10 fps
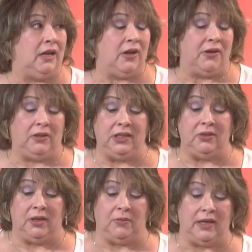Not only
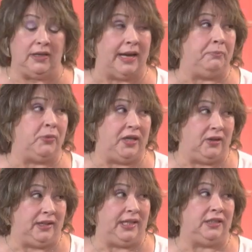do I want, I put it
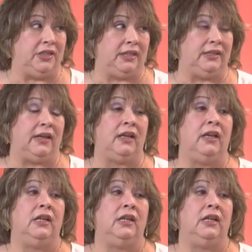on the agenda